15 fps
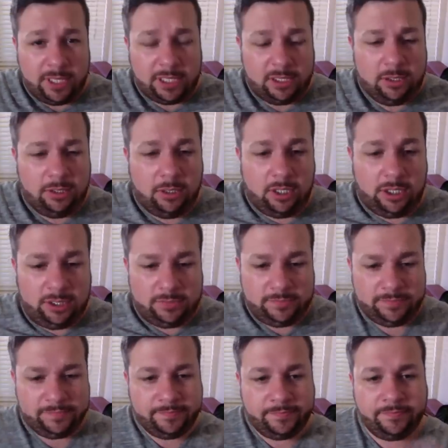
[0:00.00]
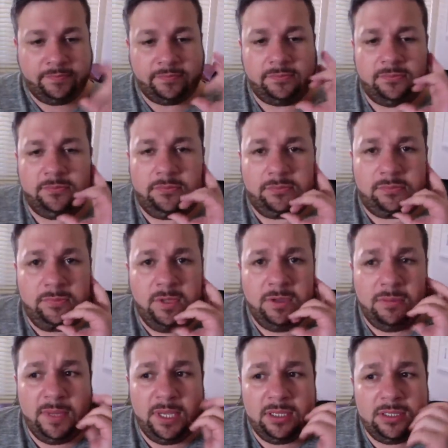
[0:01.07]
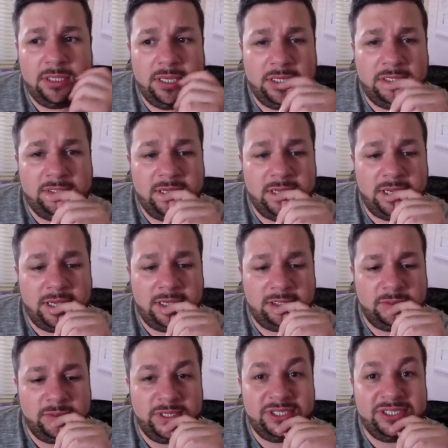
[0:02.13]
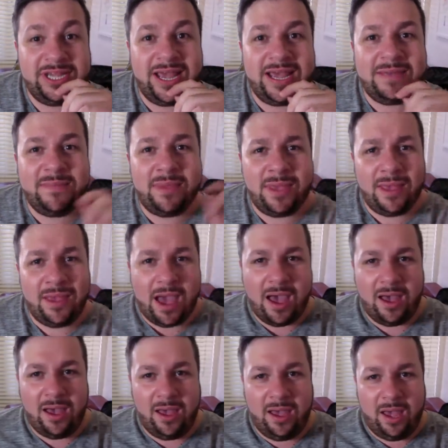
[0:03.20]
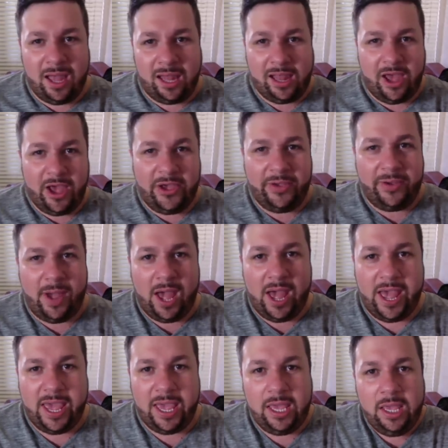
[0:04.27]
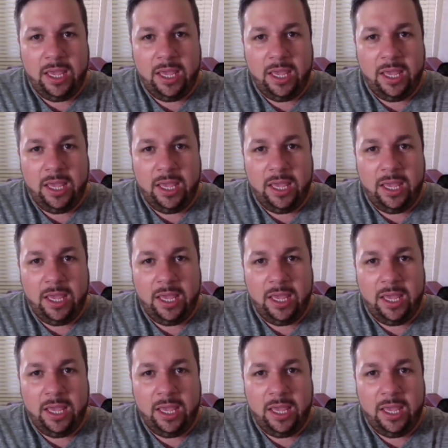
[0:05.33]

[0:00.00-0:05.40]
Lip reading: God. You know, my internet is taking its sweet time. Hello, hi.